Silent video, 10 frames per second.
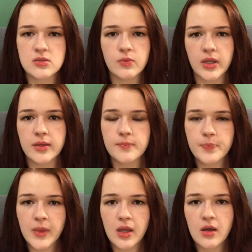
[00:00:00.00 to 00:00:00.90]
weight.
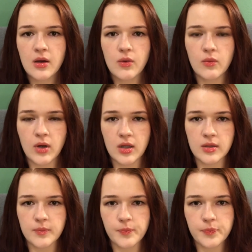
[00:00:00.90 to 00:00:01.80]

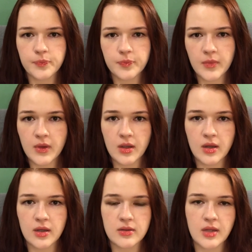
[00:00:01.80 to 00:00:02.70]
Well,
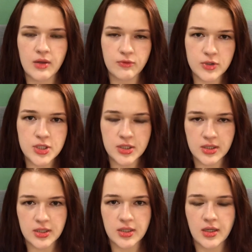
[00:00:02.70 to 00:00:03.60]

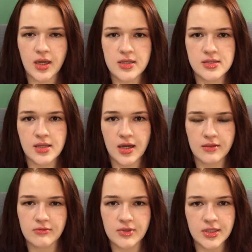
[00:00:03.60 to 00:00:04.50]
unfortunately, as that
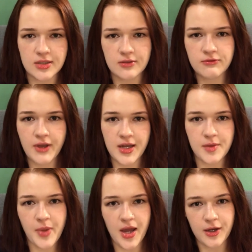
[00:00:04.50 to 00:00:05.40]
little fatty
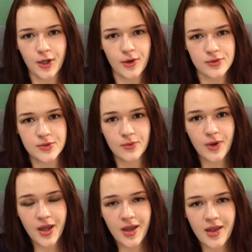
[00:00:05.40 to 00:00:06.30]
padding goes
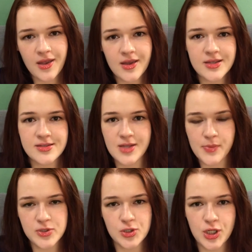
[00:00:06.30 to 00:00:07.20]
away, it
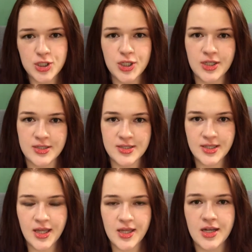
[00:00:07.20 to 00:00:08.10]
stops stretching the
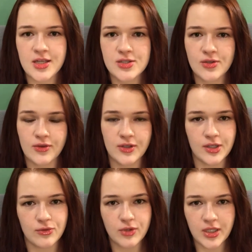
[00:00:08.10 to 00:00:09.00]
skin, and so the
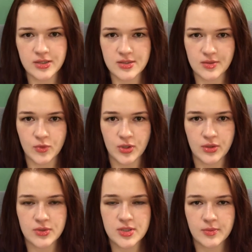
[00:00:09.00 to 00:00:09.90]
little wrinkles are more
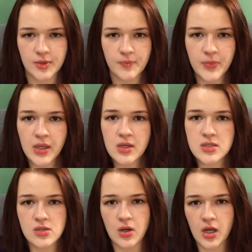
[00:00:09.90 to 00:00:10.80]
noticeable.
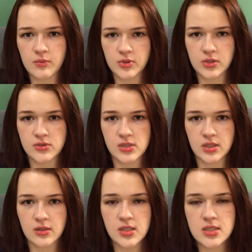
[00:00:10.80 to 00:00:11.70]
So I've been
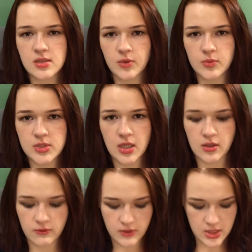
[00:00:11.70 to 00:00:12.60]
using these. I'm almost
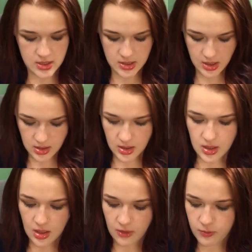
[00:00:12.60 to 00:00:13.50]
out of these, and then
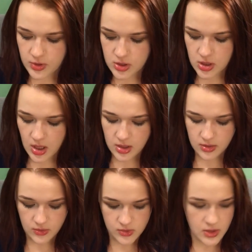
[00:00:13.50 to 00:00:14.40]
I've been trying
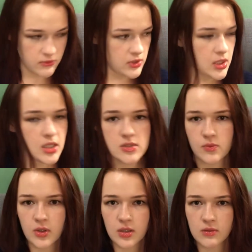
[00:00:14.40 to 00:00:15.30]
those EVERYDAZE
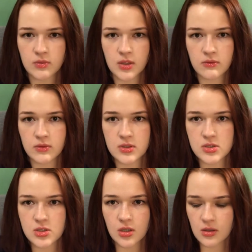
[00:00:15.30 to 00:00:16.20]
one, wherever this
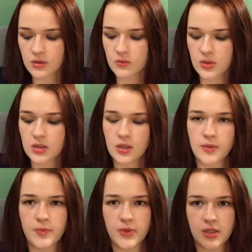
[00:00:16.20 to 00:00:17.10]
jar went out.
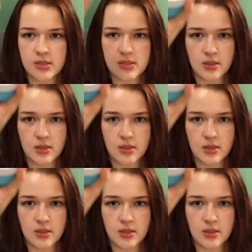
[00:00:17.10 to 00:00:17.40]
These